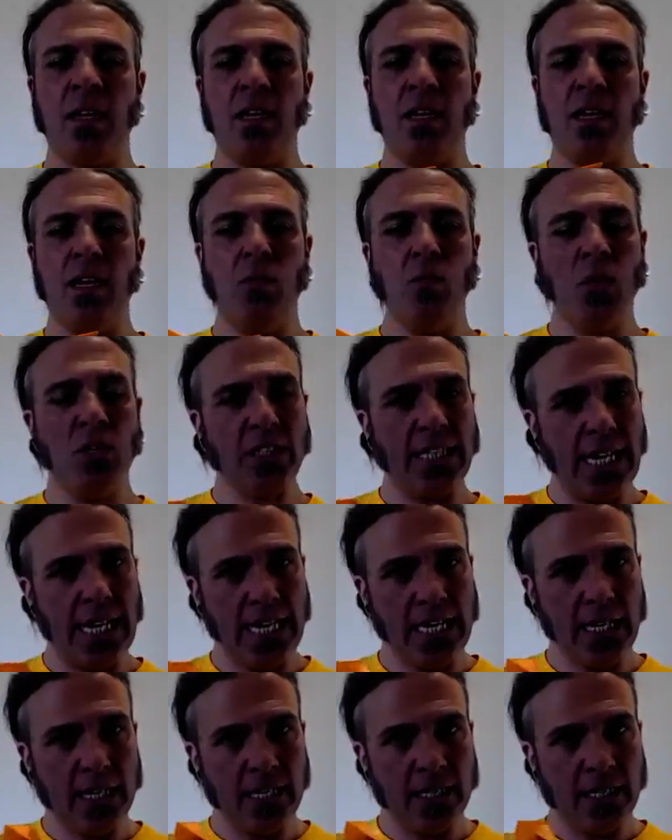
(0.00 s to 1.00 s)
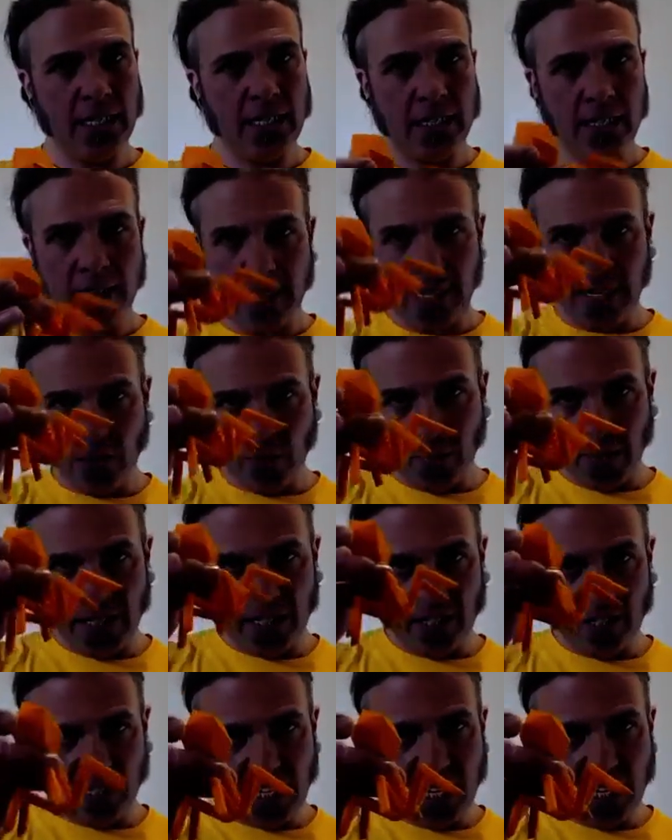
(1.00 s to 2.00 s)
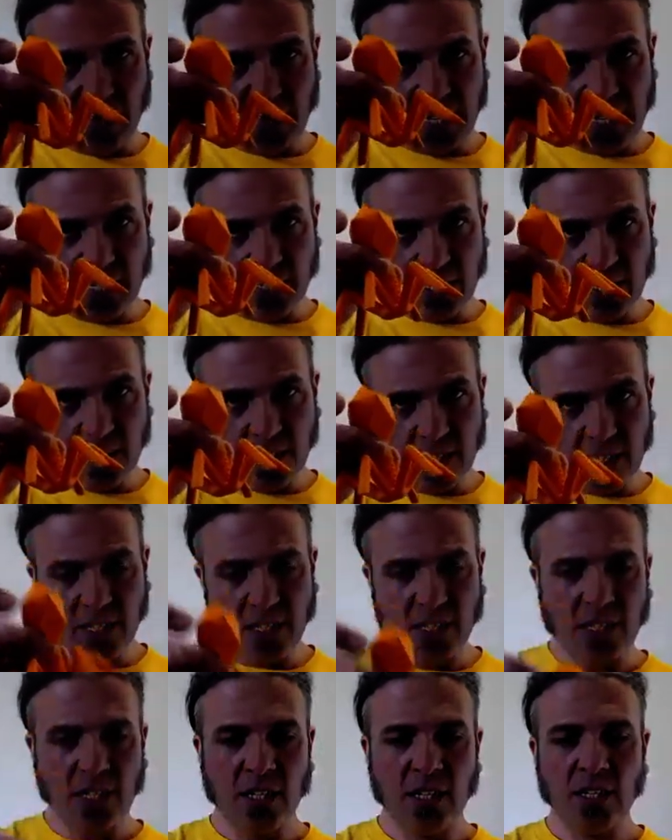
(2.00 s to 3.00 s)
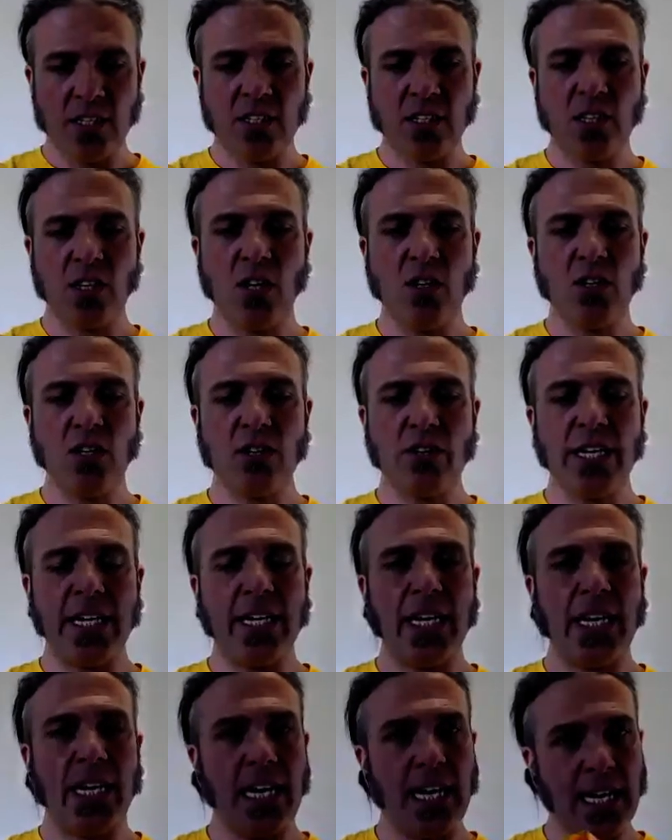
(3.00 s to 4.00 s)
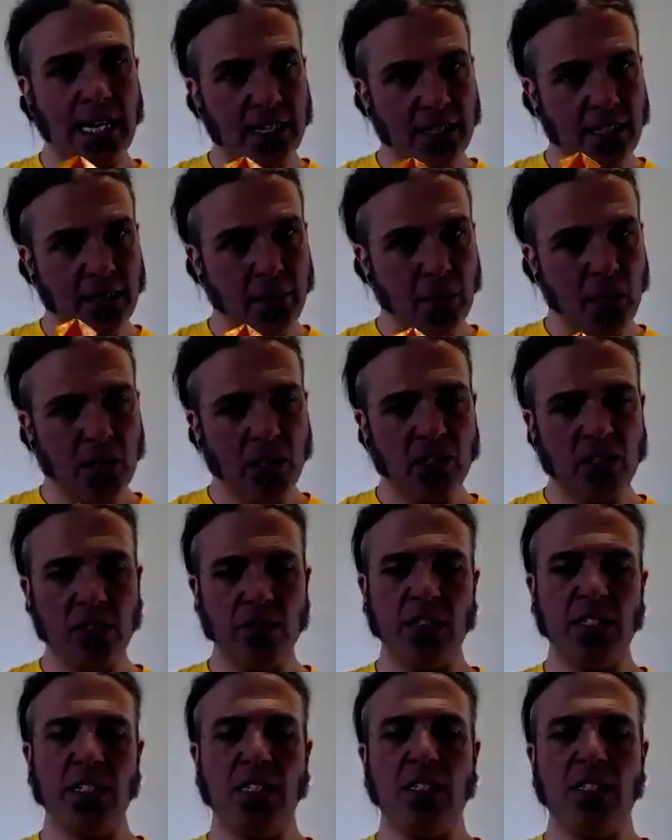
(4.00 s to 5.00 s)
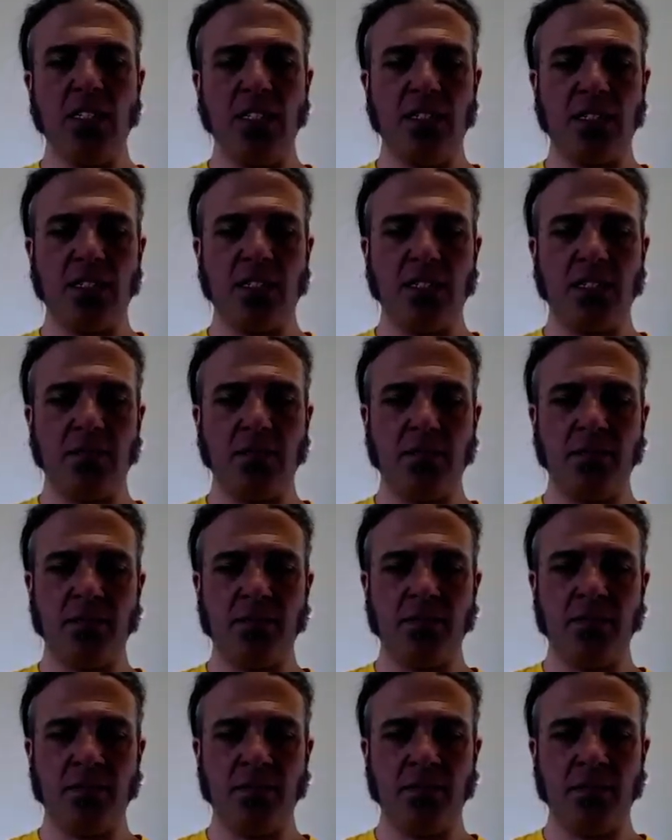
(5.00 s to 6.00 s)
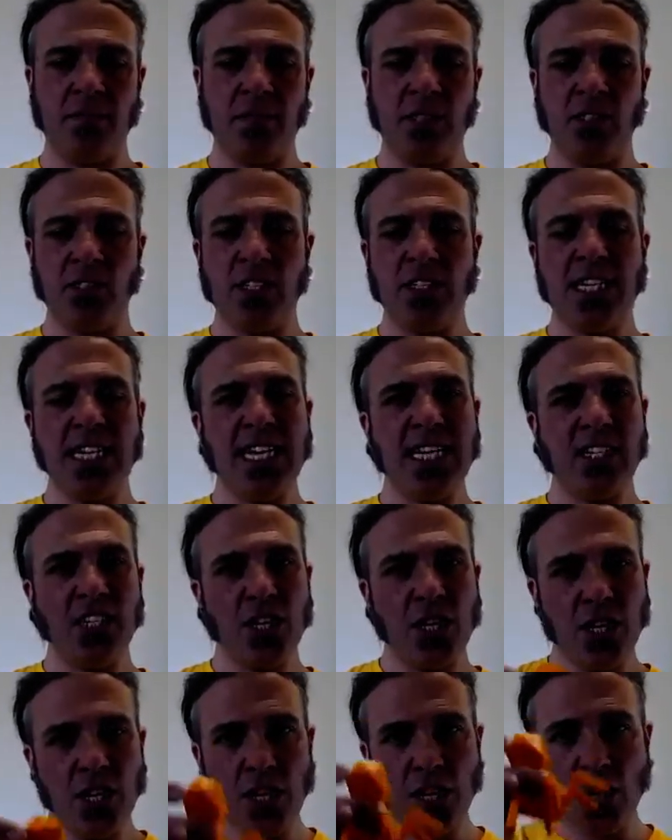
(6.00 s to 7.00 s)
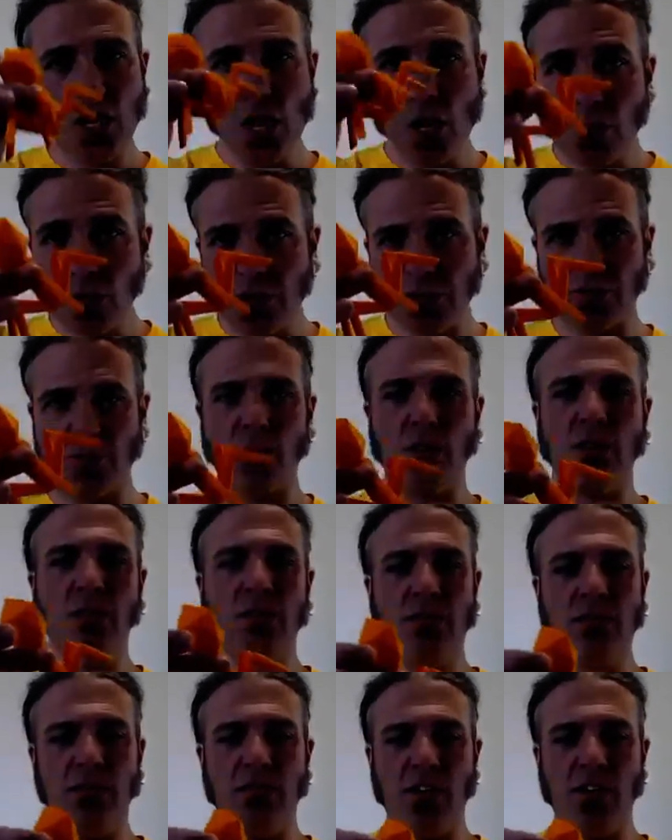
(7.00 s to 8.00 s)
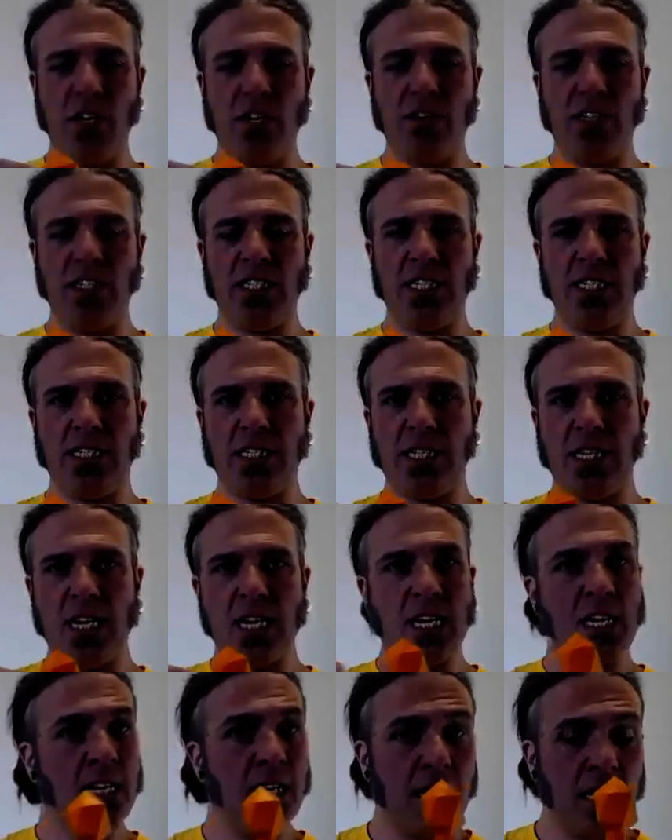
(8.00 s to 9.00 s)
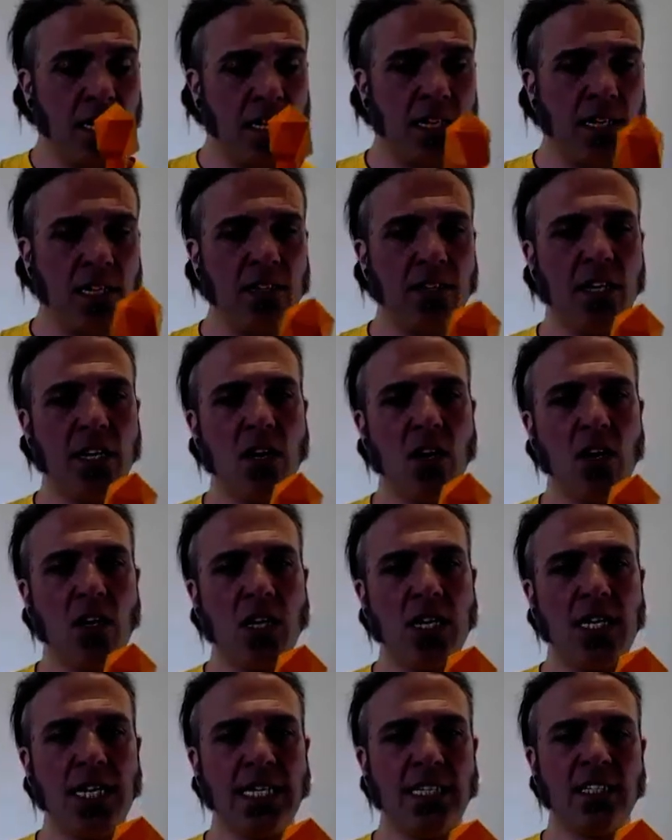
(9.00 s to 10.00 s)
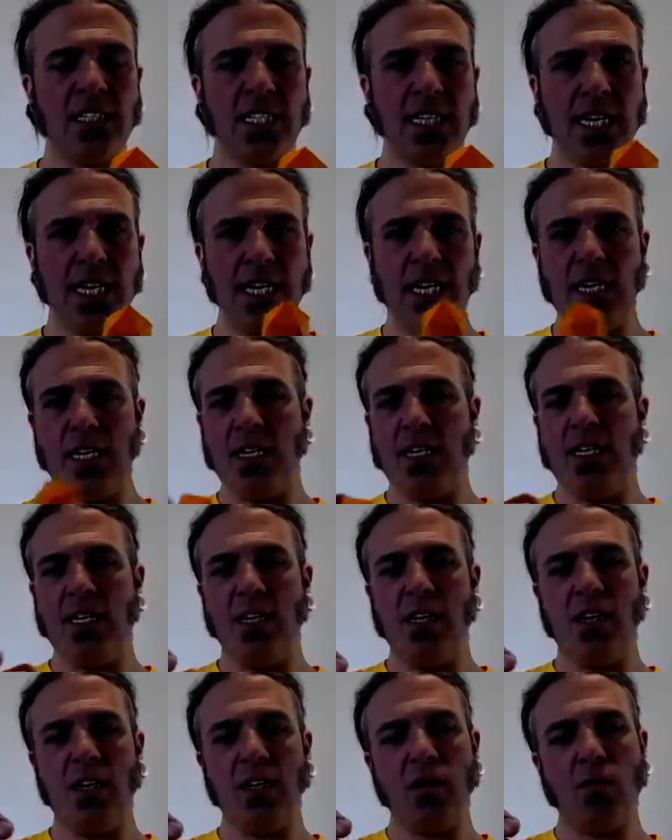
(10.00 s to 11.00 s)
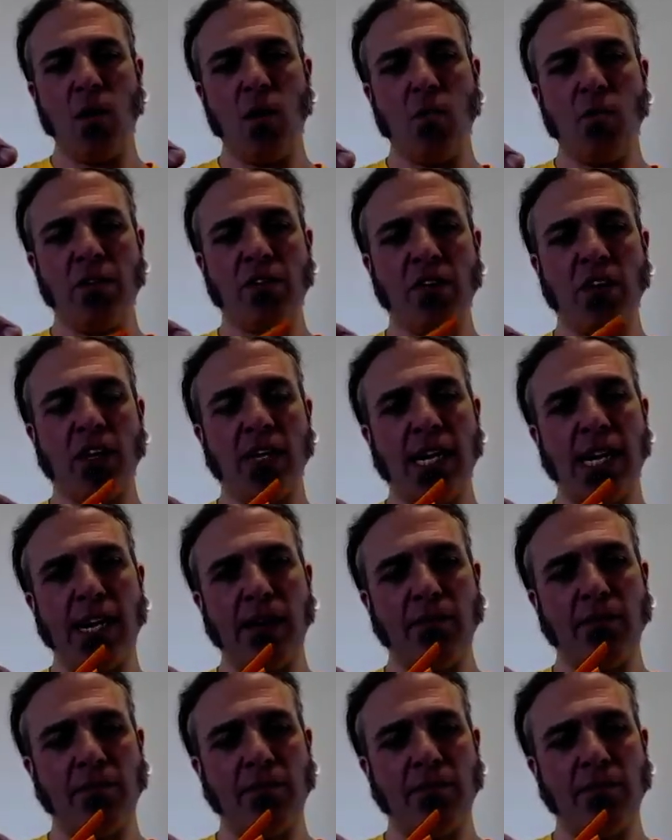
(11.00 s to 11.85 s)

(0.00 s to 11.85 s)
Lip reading: And one day, they could be the secret to conquering antibiotic resistance. So these are useful viruses. They're not nasty like the one we've got now.